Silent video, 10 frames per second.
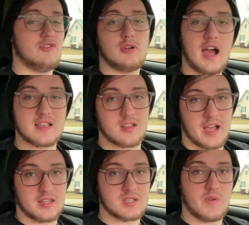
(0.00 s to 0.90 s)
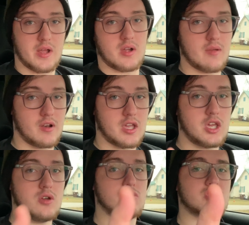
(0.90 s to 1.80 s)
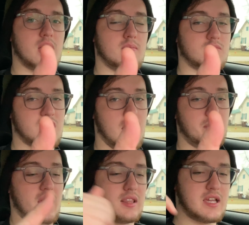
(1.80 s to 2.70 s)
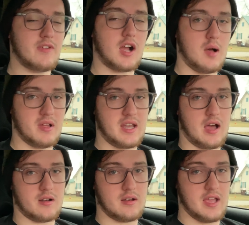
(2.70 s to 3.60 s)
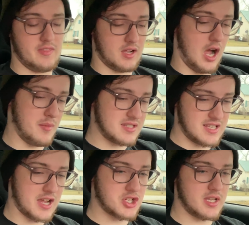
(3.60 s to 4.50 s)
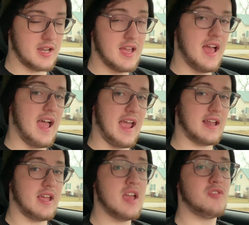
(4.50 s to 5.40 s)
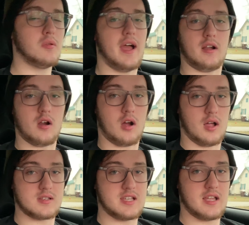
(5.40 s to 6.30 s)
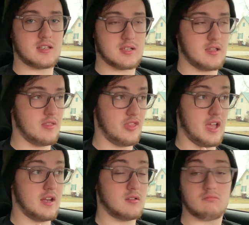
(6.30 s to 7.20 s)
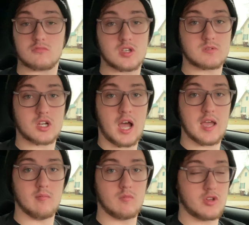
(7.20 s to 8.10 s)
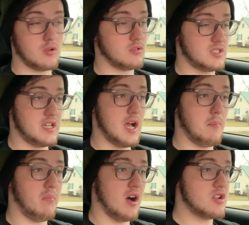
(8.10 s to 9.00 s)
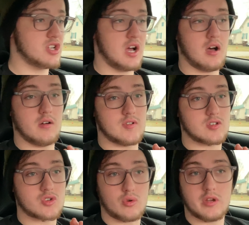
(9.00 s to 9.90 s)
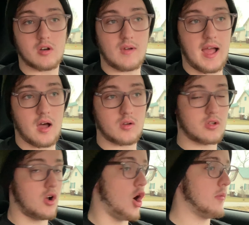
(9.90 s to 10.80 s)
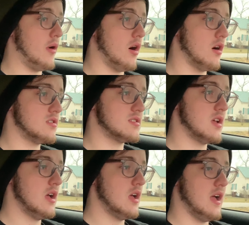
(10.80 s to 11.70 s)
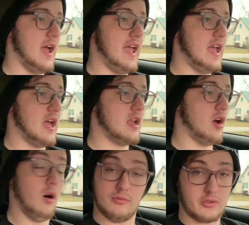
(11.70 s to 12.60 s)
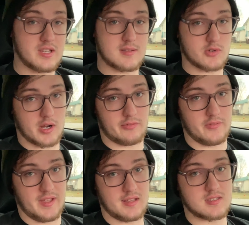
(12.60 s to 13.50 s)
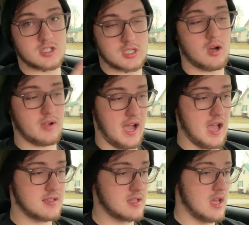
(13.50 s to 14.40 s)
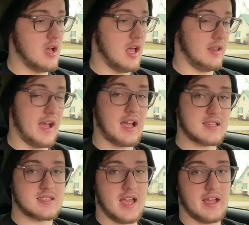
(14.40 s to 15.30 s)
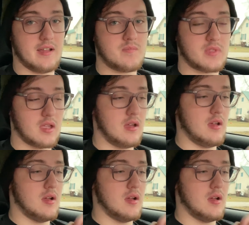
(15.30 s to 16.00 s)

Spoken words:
if you guys liked this video, give it a huge thumbs up, leave a comment down in the comment section, and if you like our content, then subscribe. You'll see a bunch of screwing around, car parts, and hopefully some drift events. So guys, like I said,